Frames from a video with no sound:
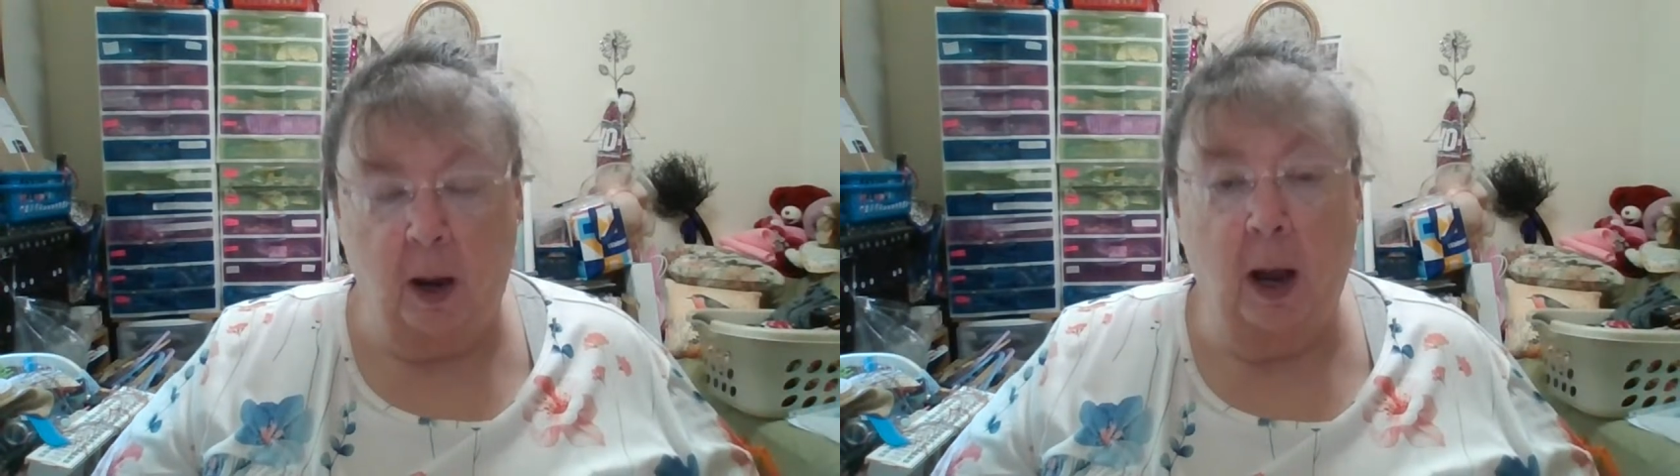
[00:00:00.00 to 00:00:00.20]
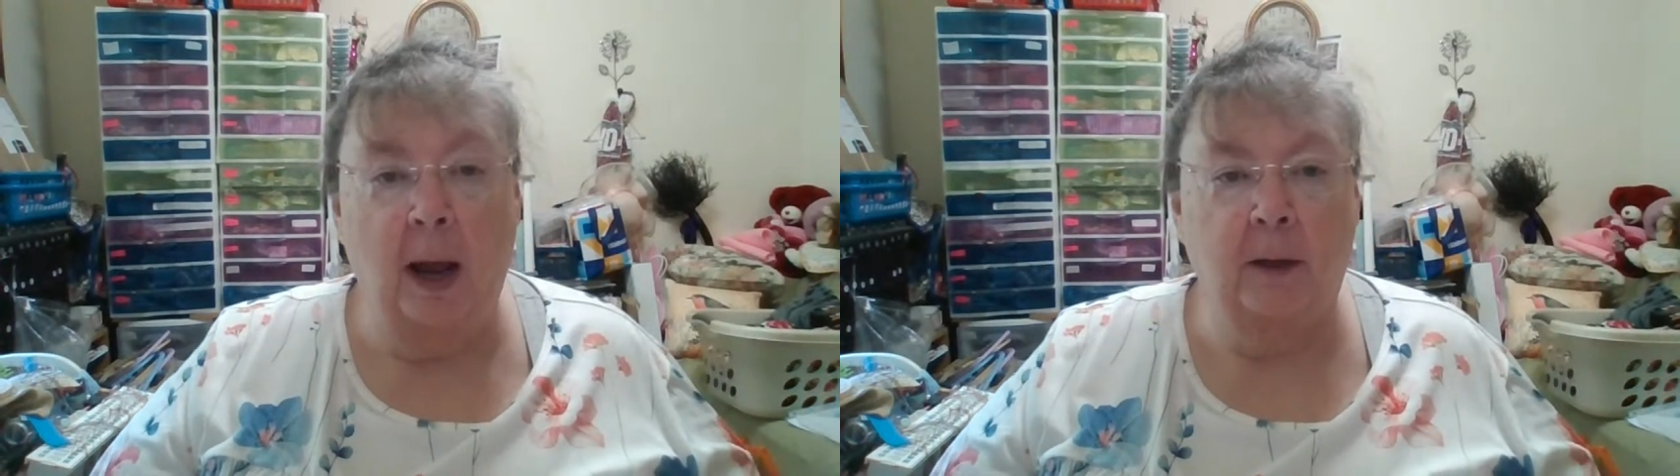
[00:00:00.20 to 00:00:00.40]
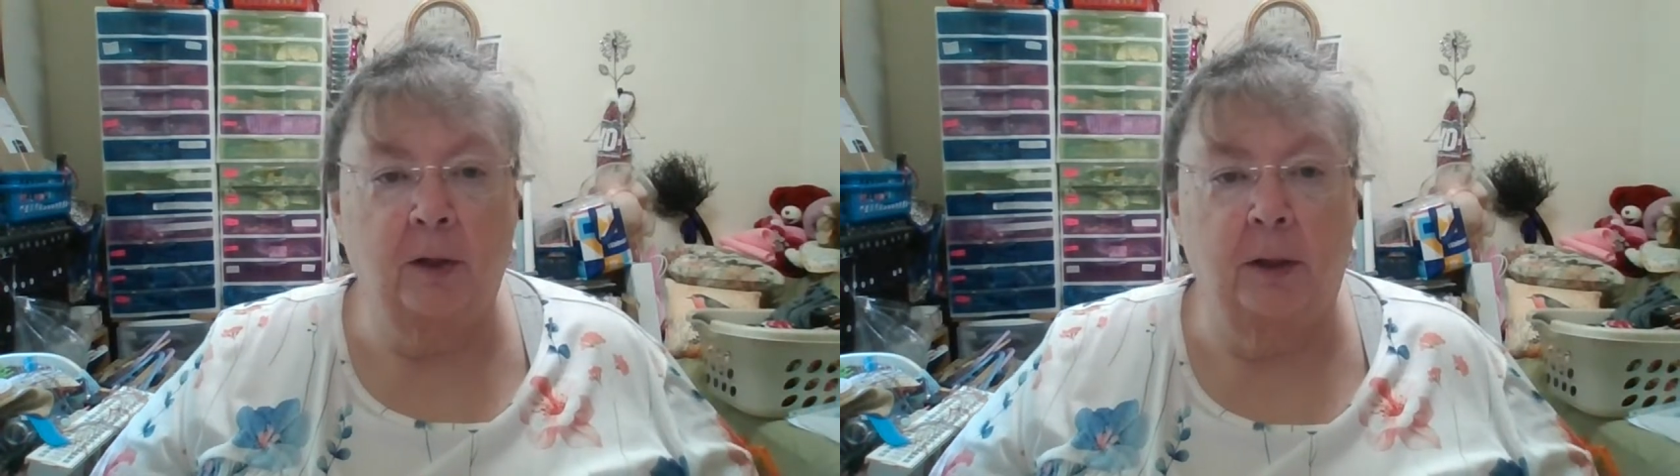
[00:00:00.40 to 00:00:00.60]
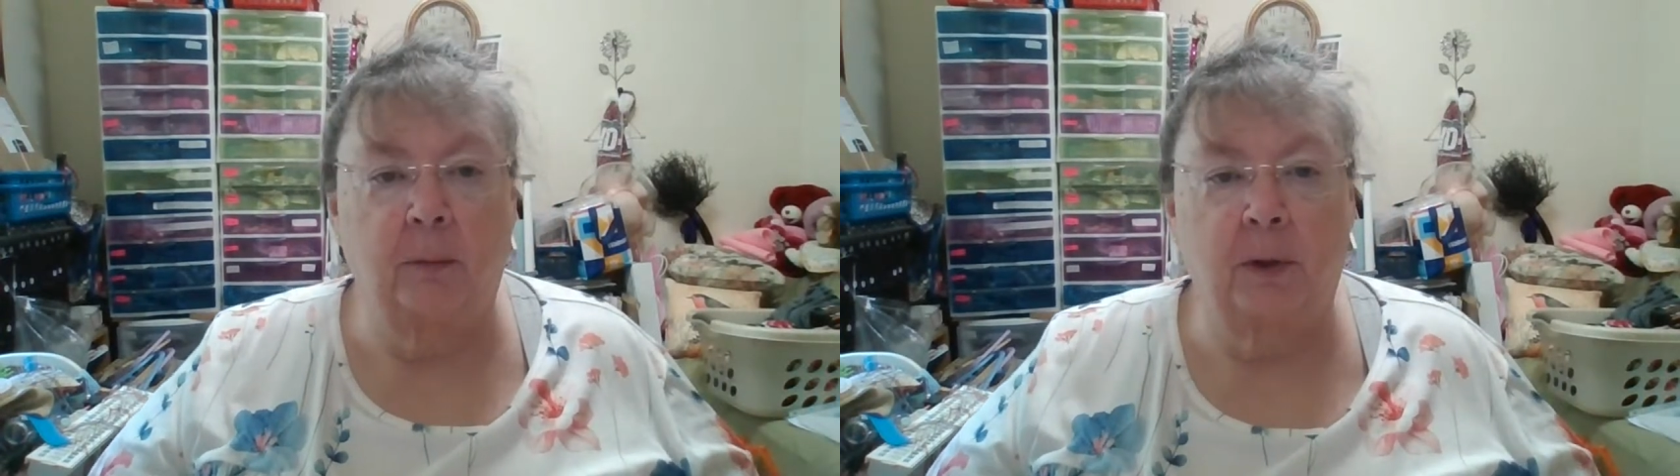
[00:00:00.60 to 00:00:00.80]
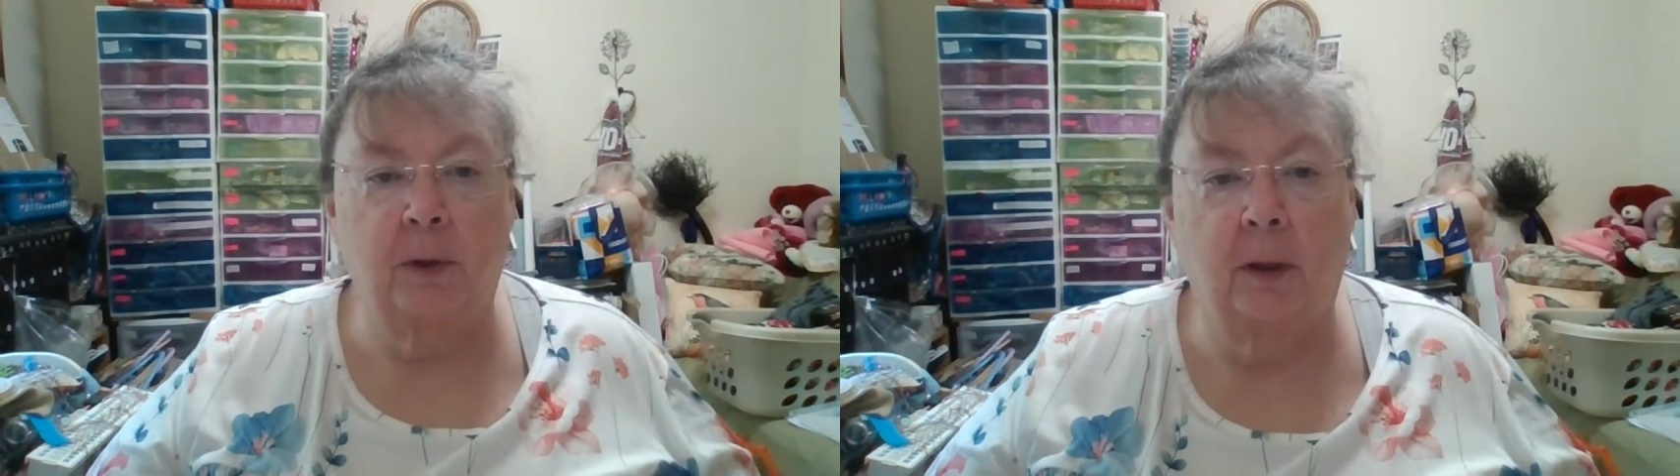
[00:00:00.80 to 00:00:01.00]
actually
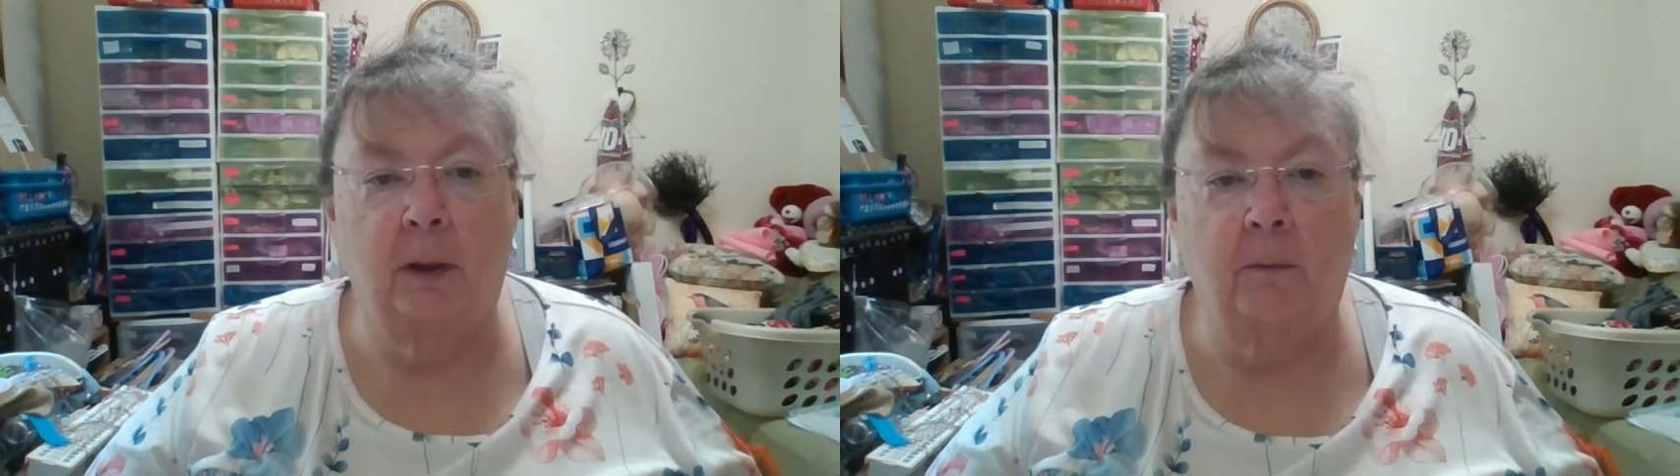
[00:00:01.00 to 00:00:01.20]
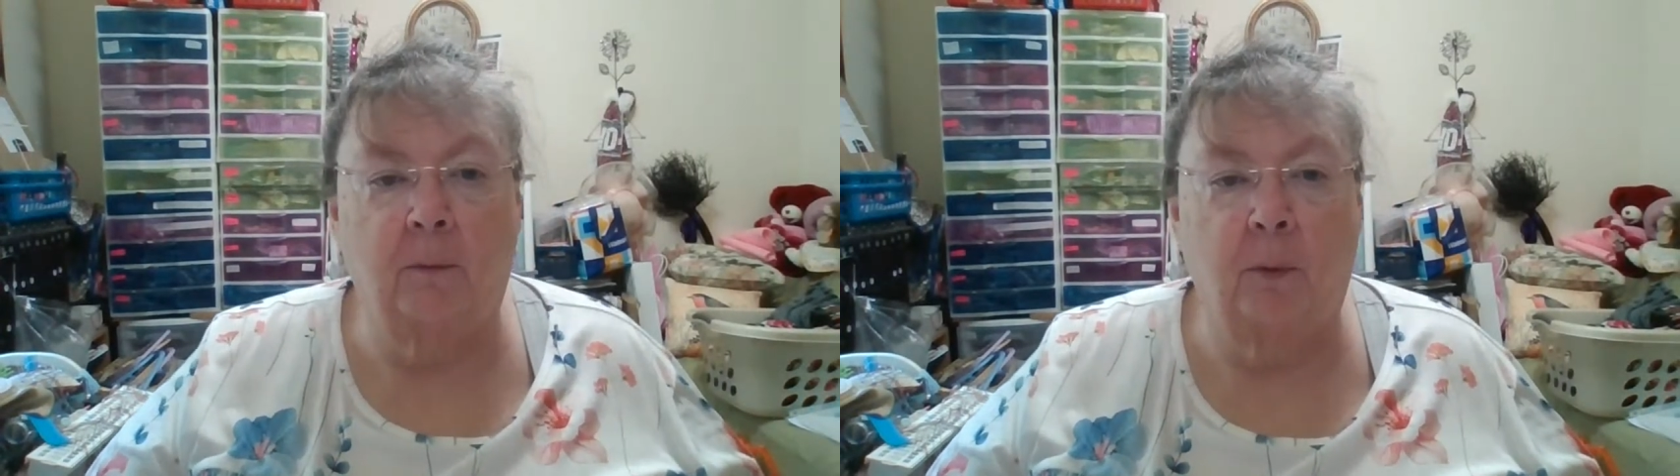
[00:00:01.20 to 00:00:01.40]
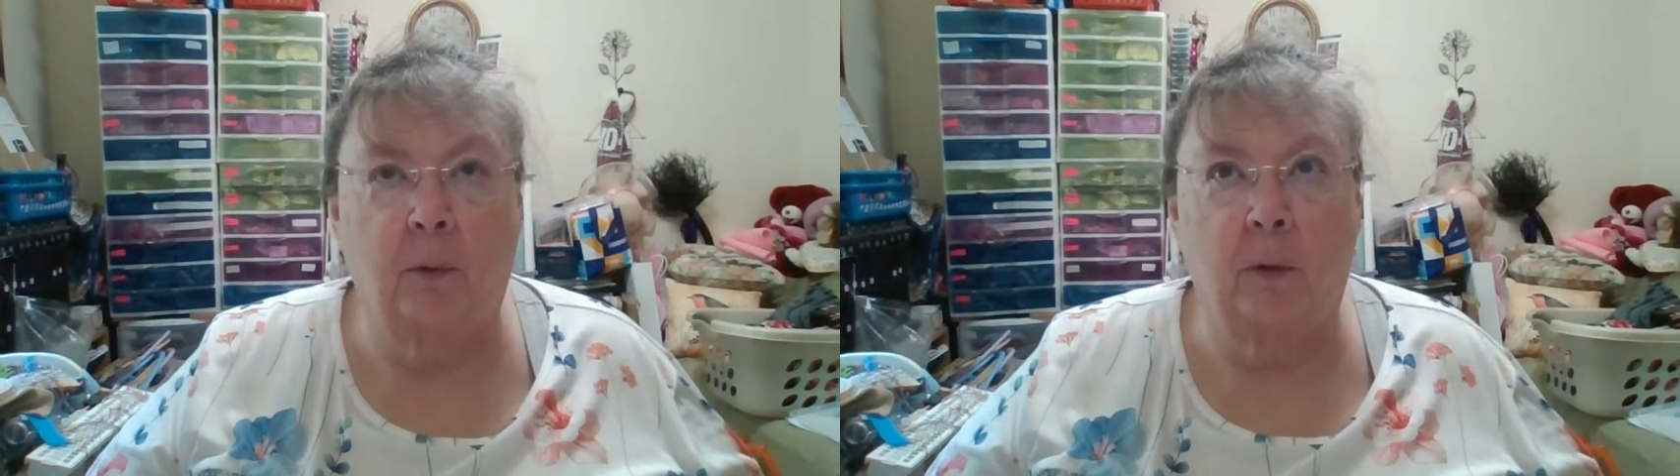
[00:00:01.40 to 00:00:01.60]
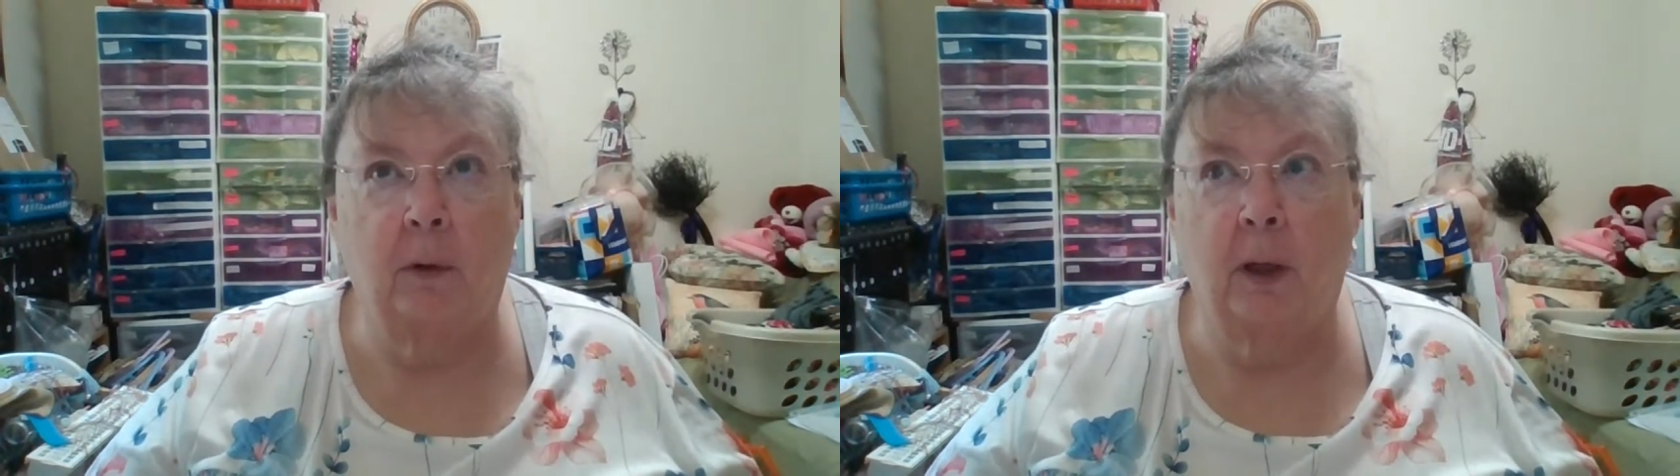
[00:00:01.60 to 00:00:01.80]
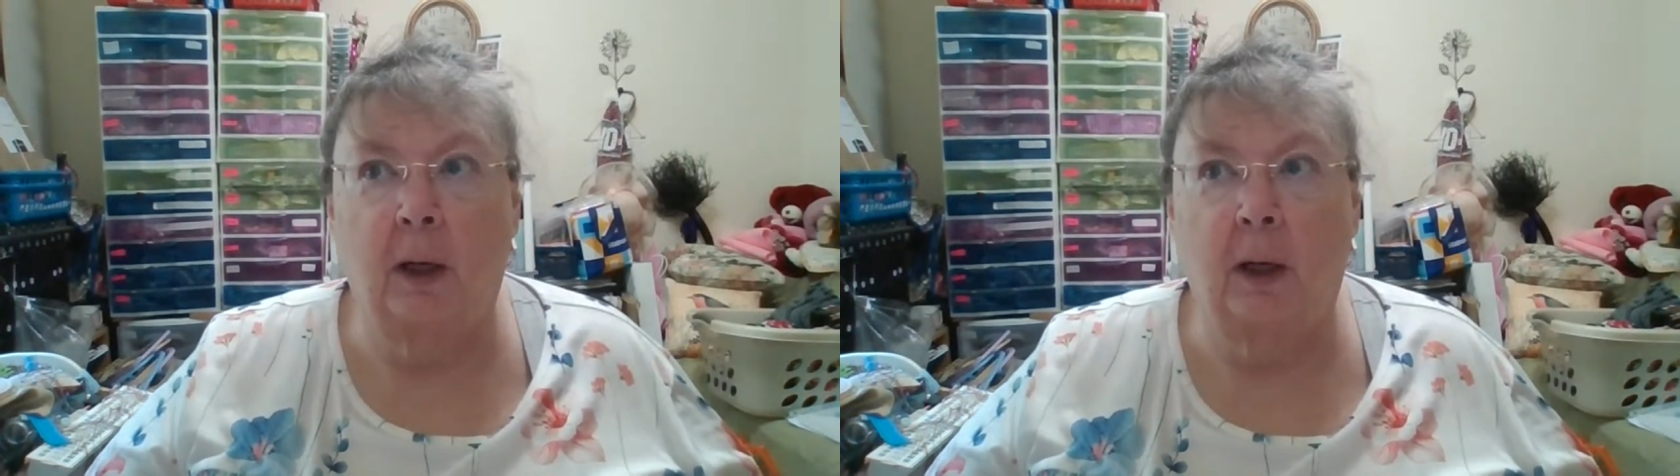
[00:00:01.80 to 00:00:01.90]
was looking for,